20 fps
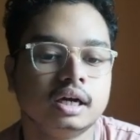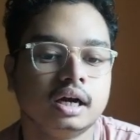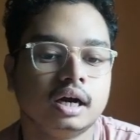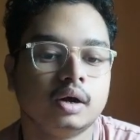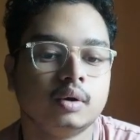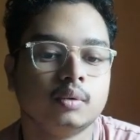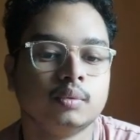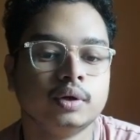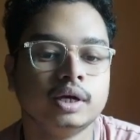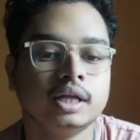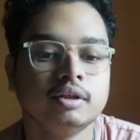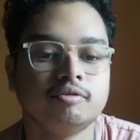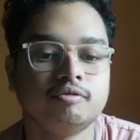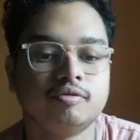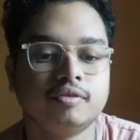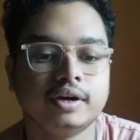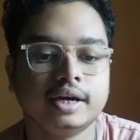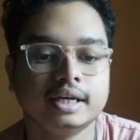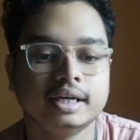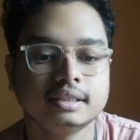will
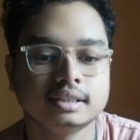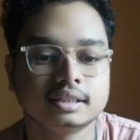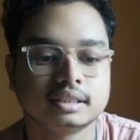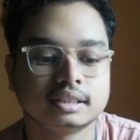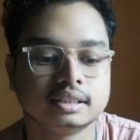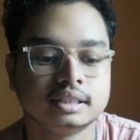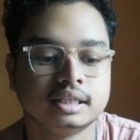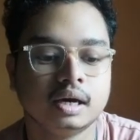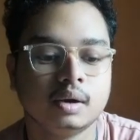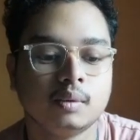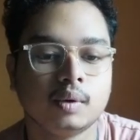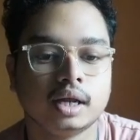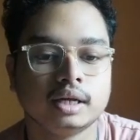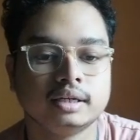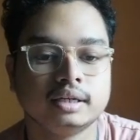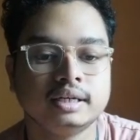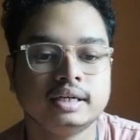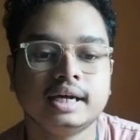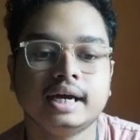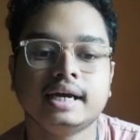face the
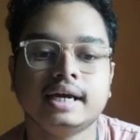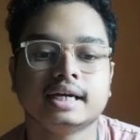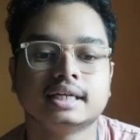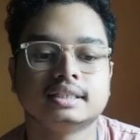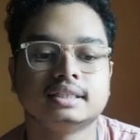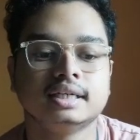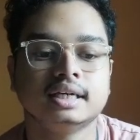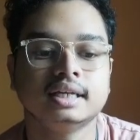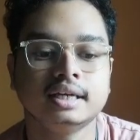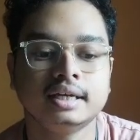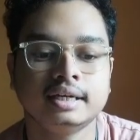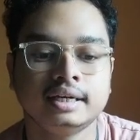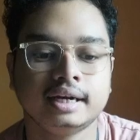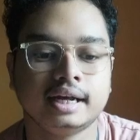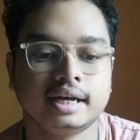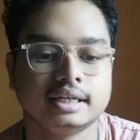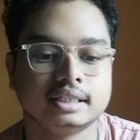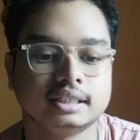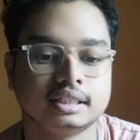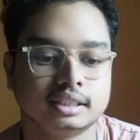1,3 diaxial
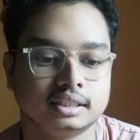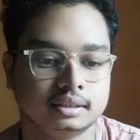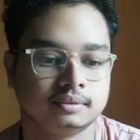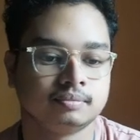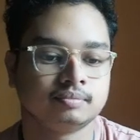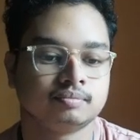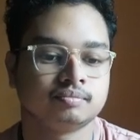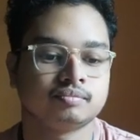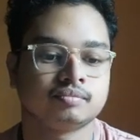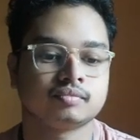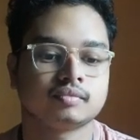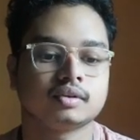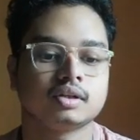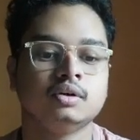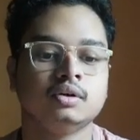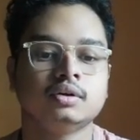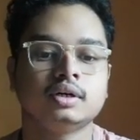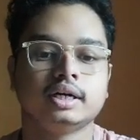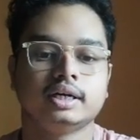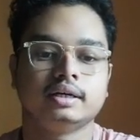interaction.
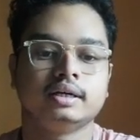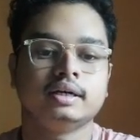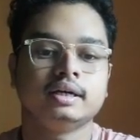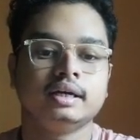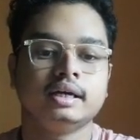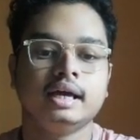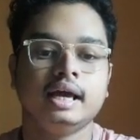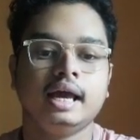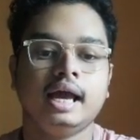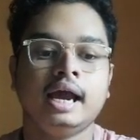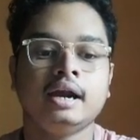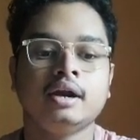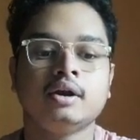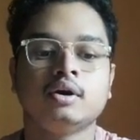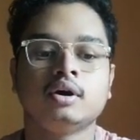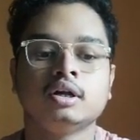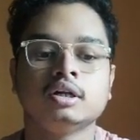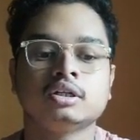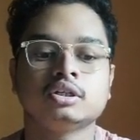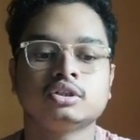Okay, and
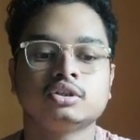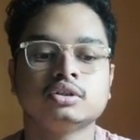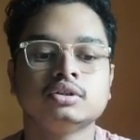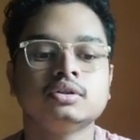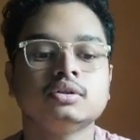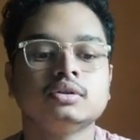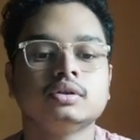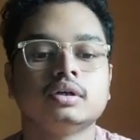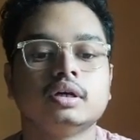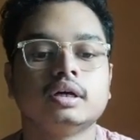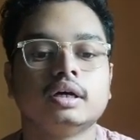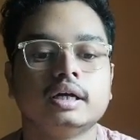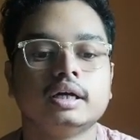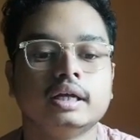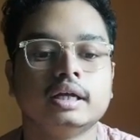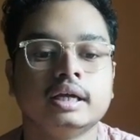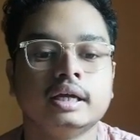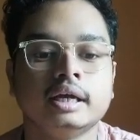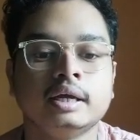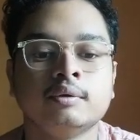also
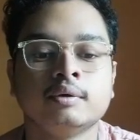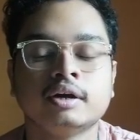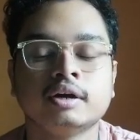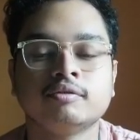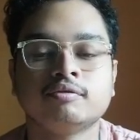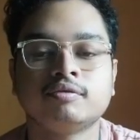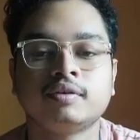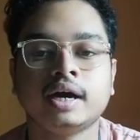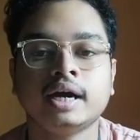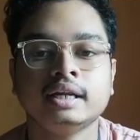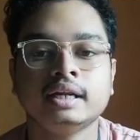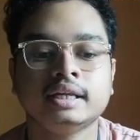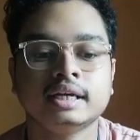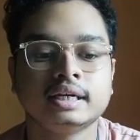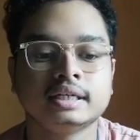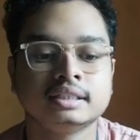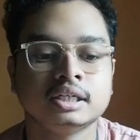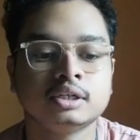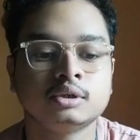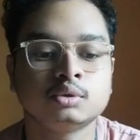you can find there
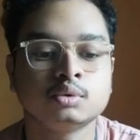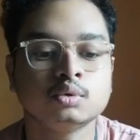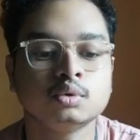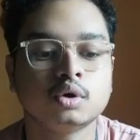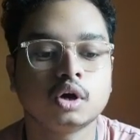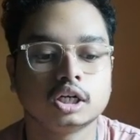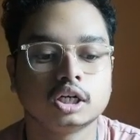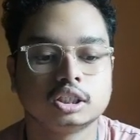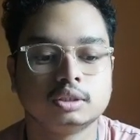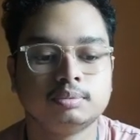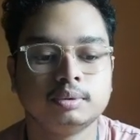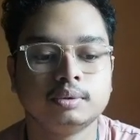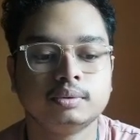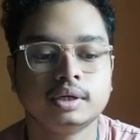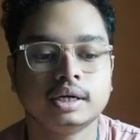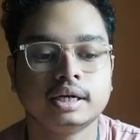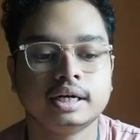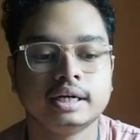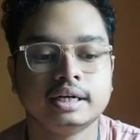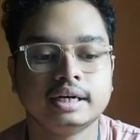is a 2 Gauge
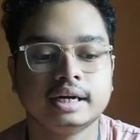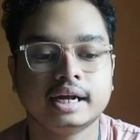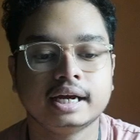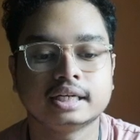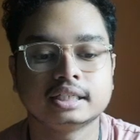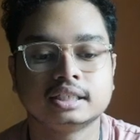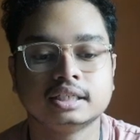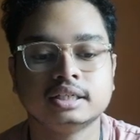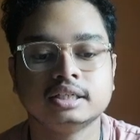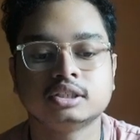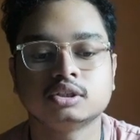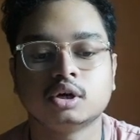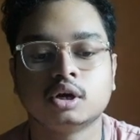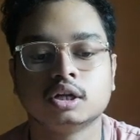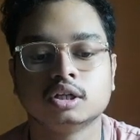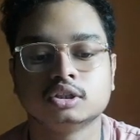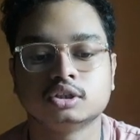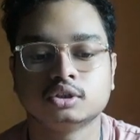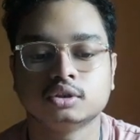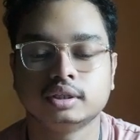butane interaction is
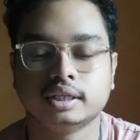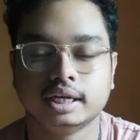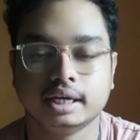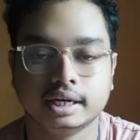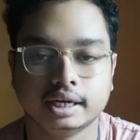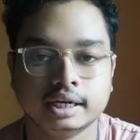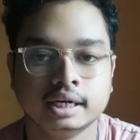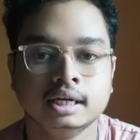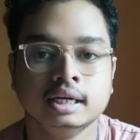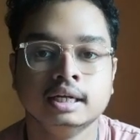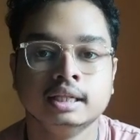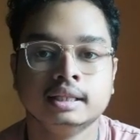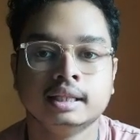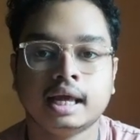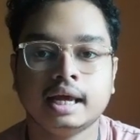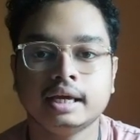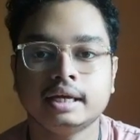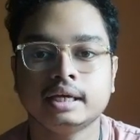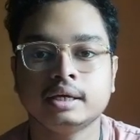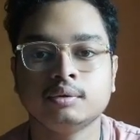also there.
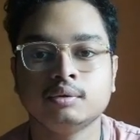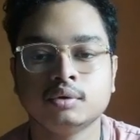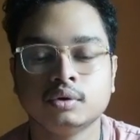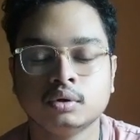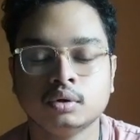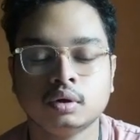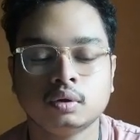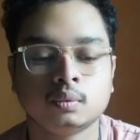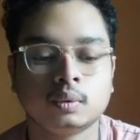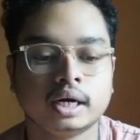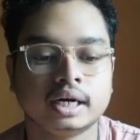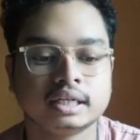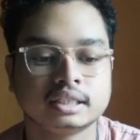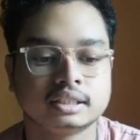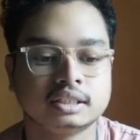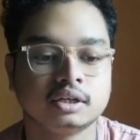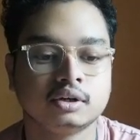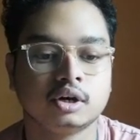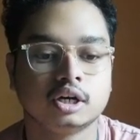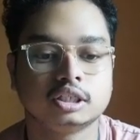Like, you know what is
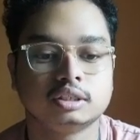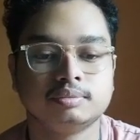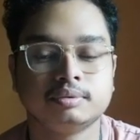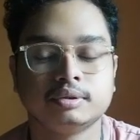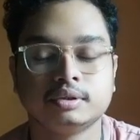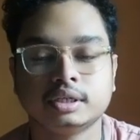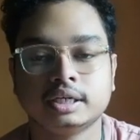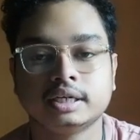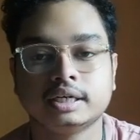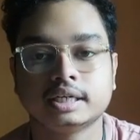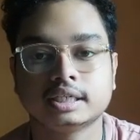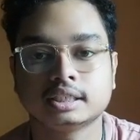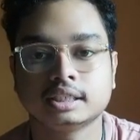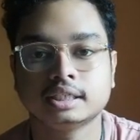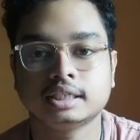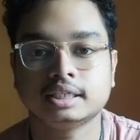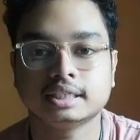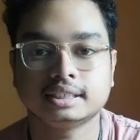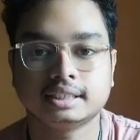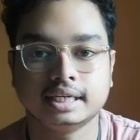the Gauge butane interaction
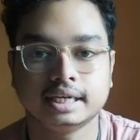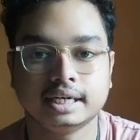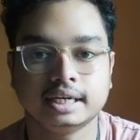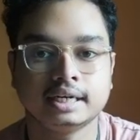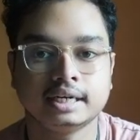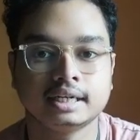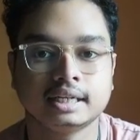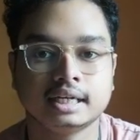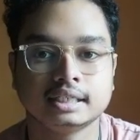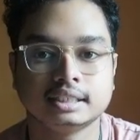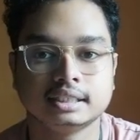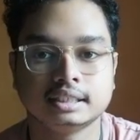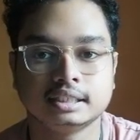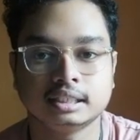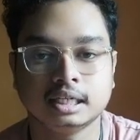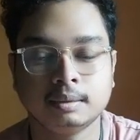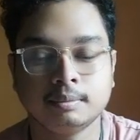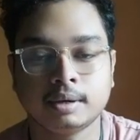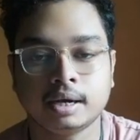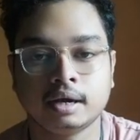in the second class
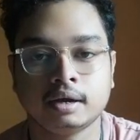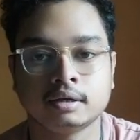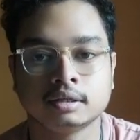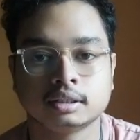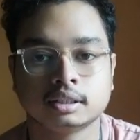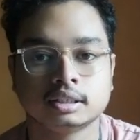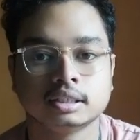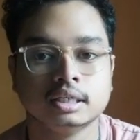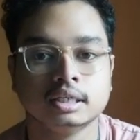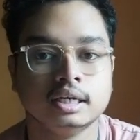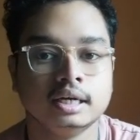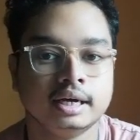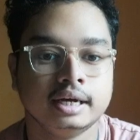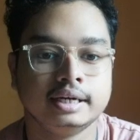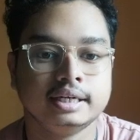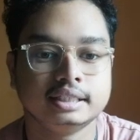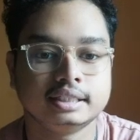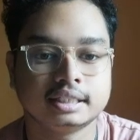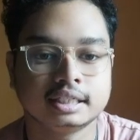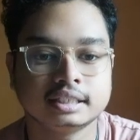itself. I was
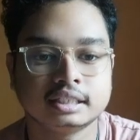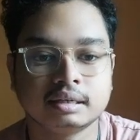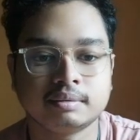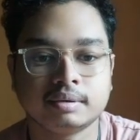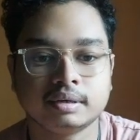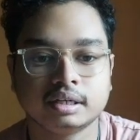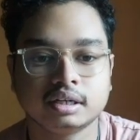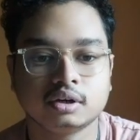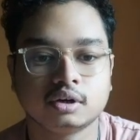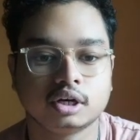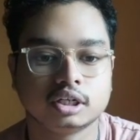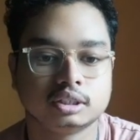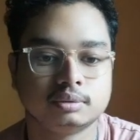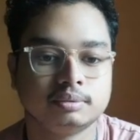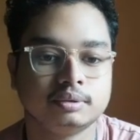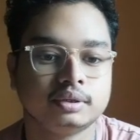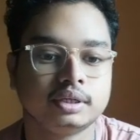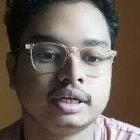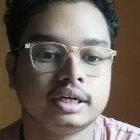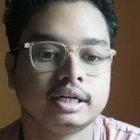discuss about the Gauge
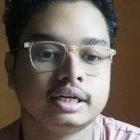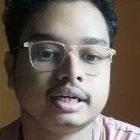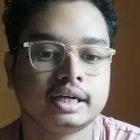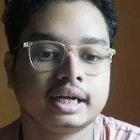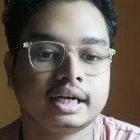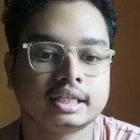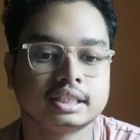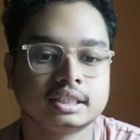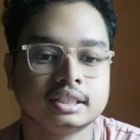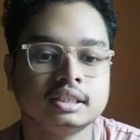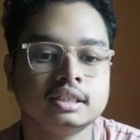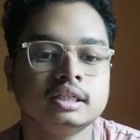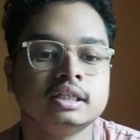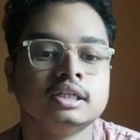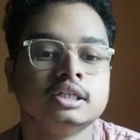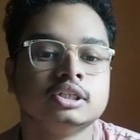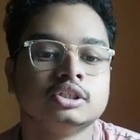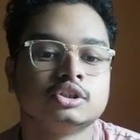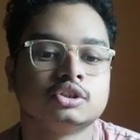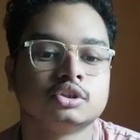butane interaction.
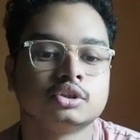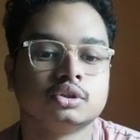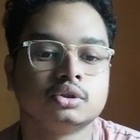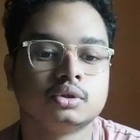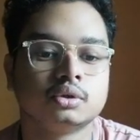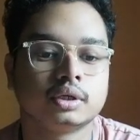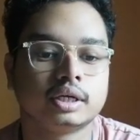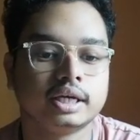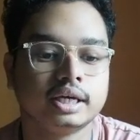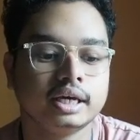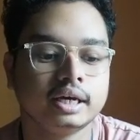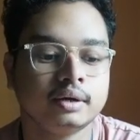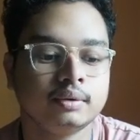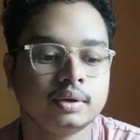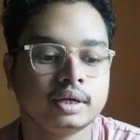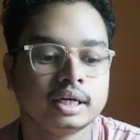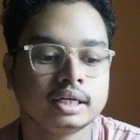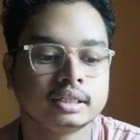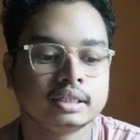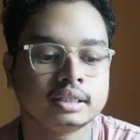So here
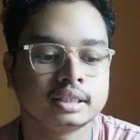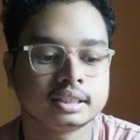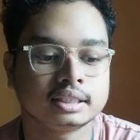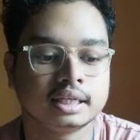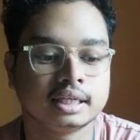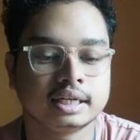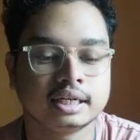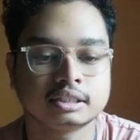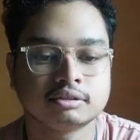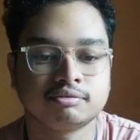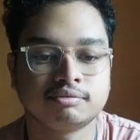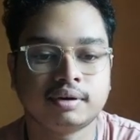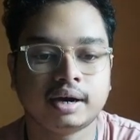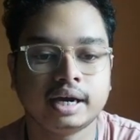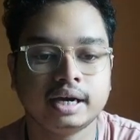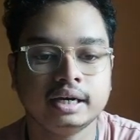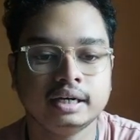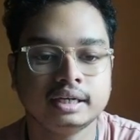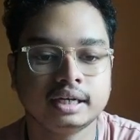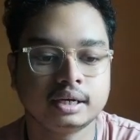we are just, let us
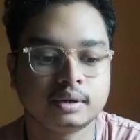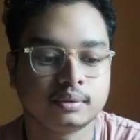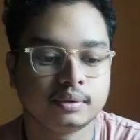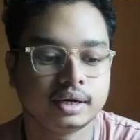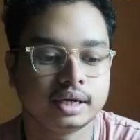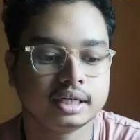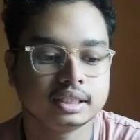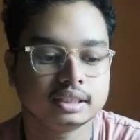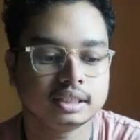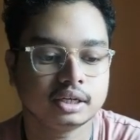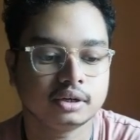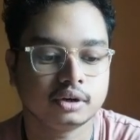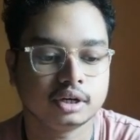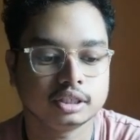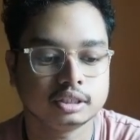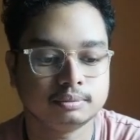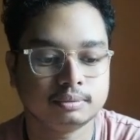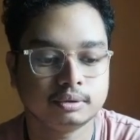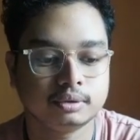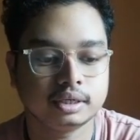find that where is the
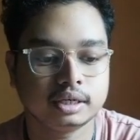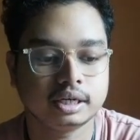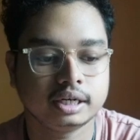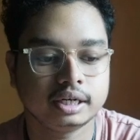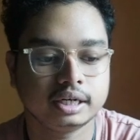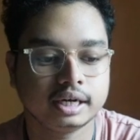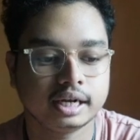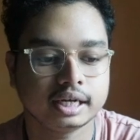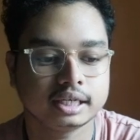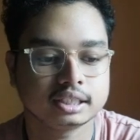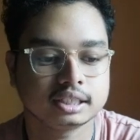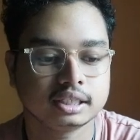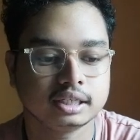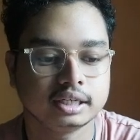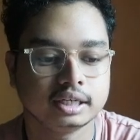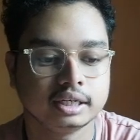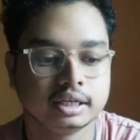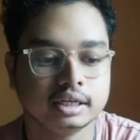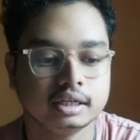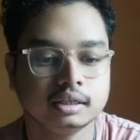Gauge butane interaction
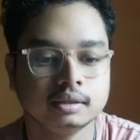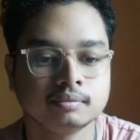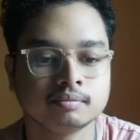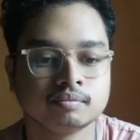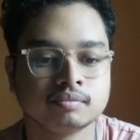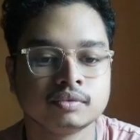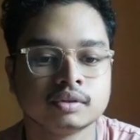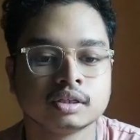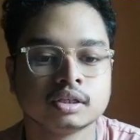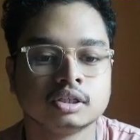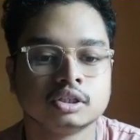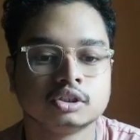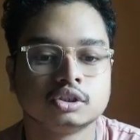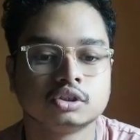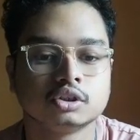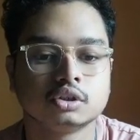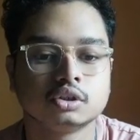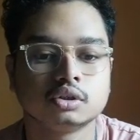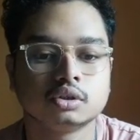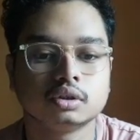here.
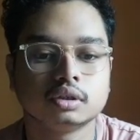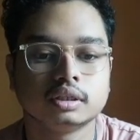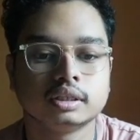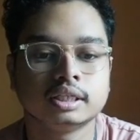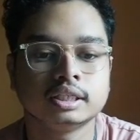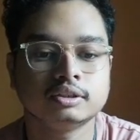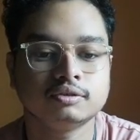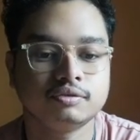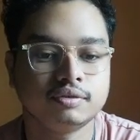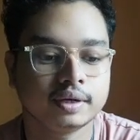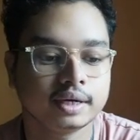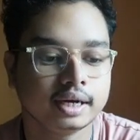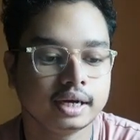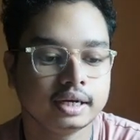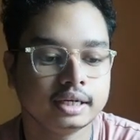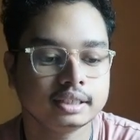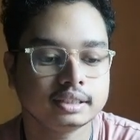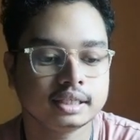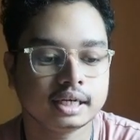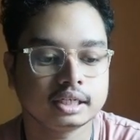So this figure
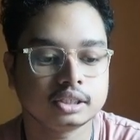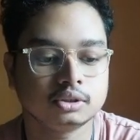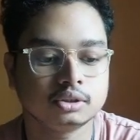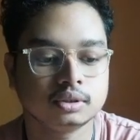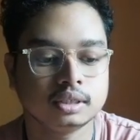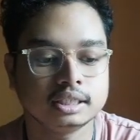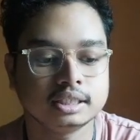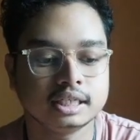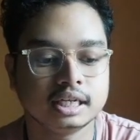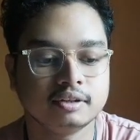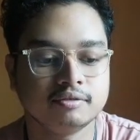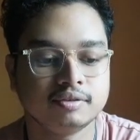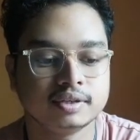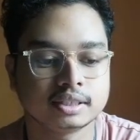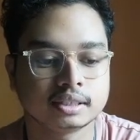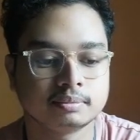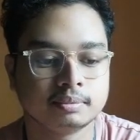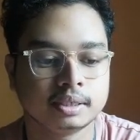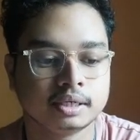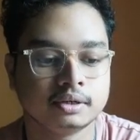is actually
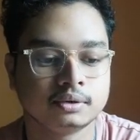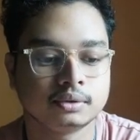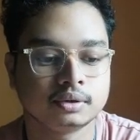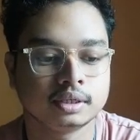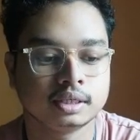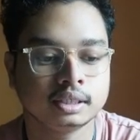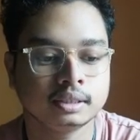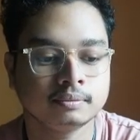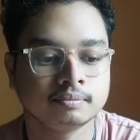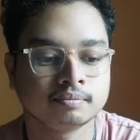self-explanatory.